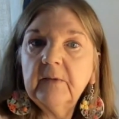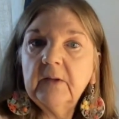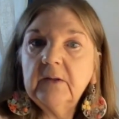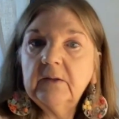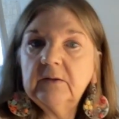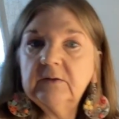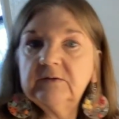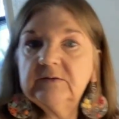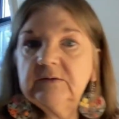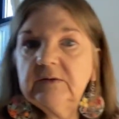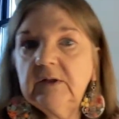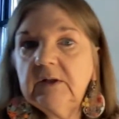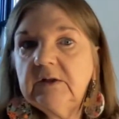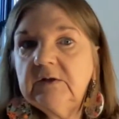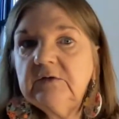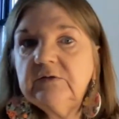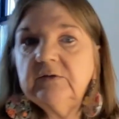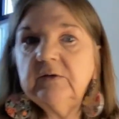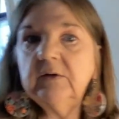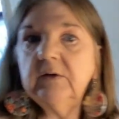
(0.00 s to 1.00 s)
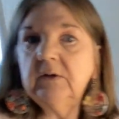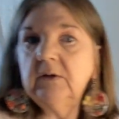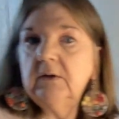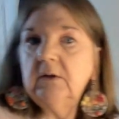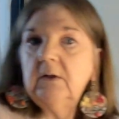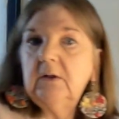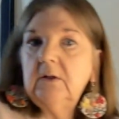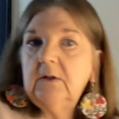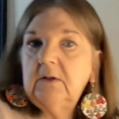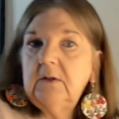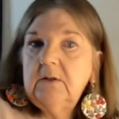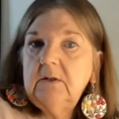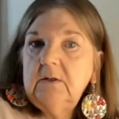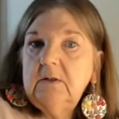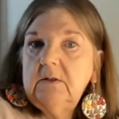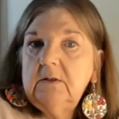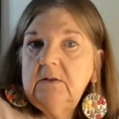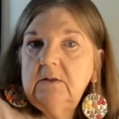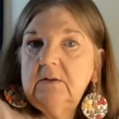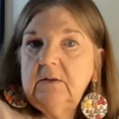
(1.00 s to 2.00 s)
Looks nice.
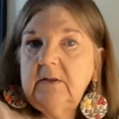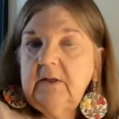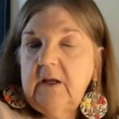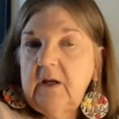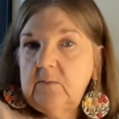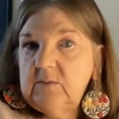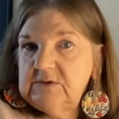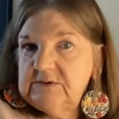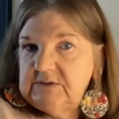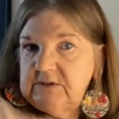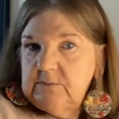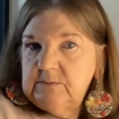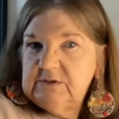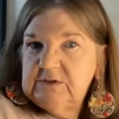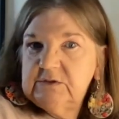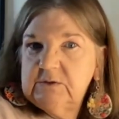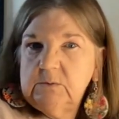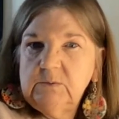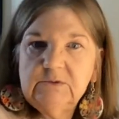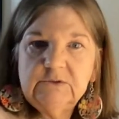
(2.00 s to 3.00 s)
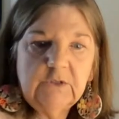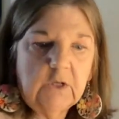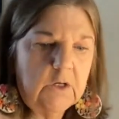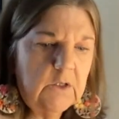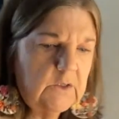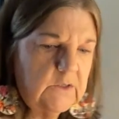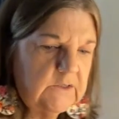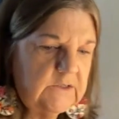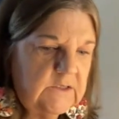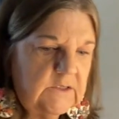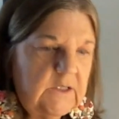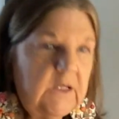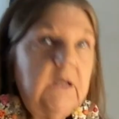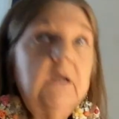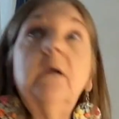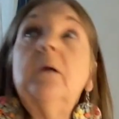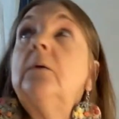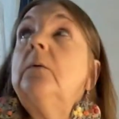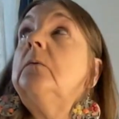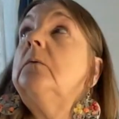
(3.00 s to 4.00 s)
Camera seems so dark
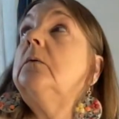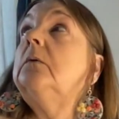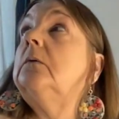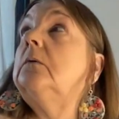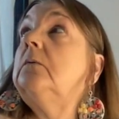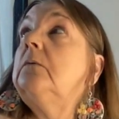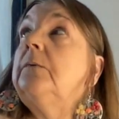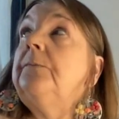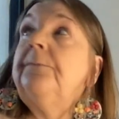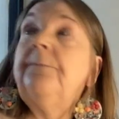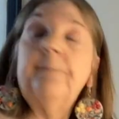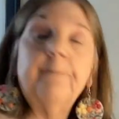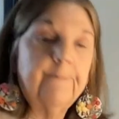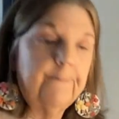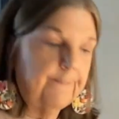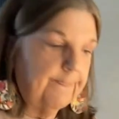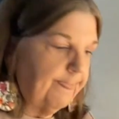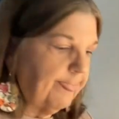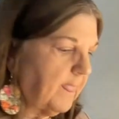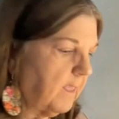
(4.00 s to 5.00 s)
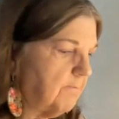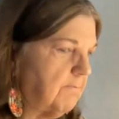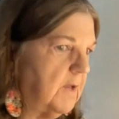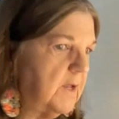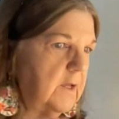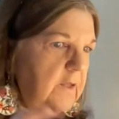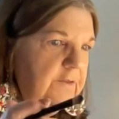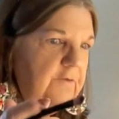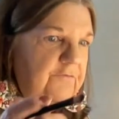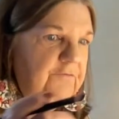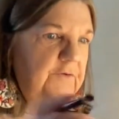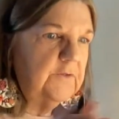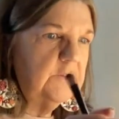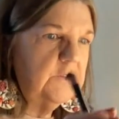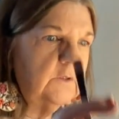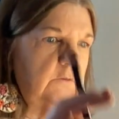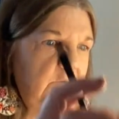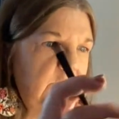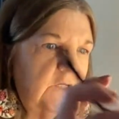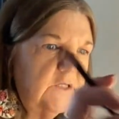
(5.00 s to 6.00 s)
today. I don't know. My other
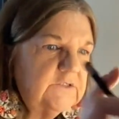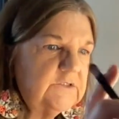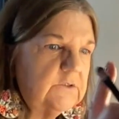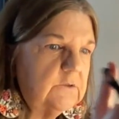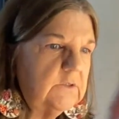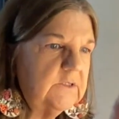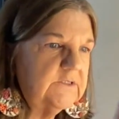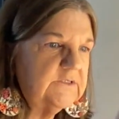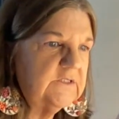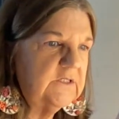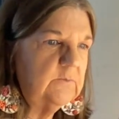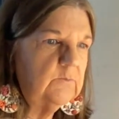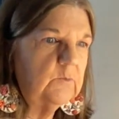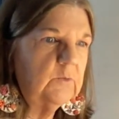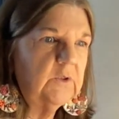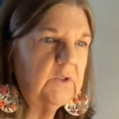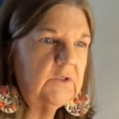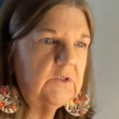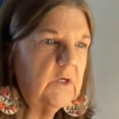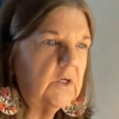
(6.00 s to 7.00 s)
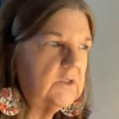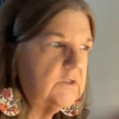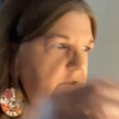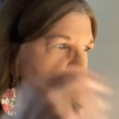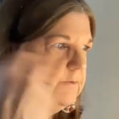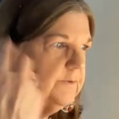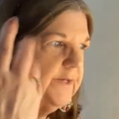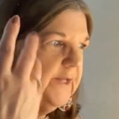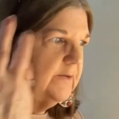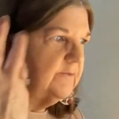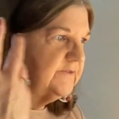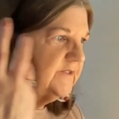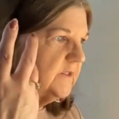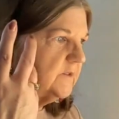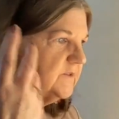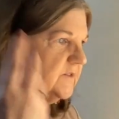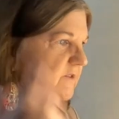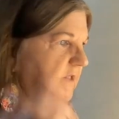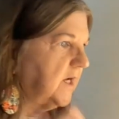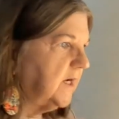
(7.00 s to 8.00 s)
video yesterday seemed really dark too, and I was
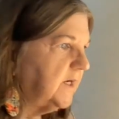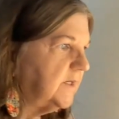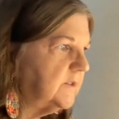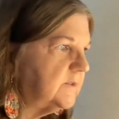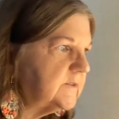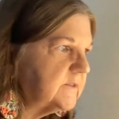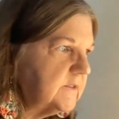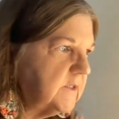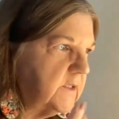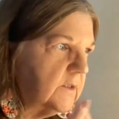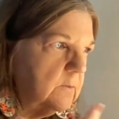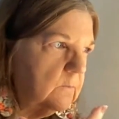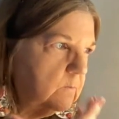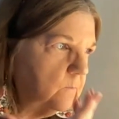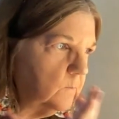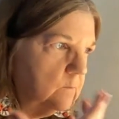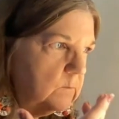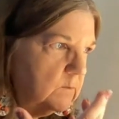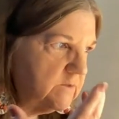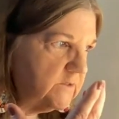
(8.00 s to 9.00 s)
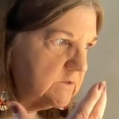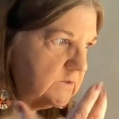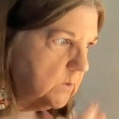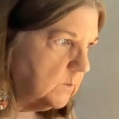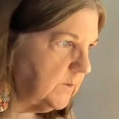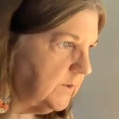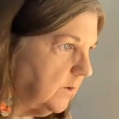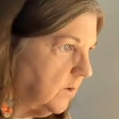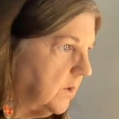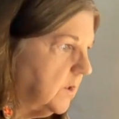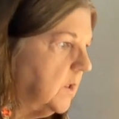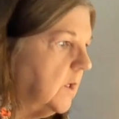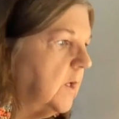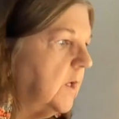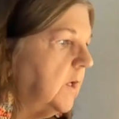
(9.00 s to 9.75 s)
outside. It's like, what's going on?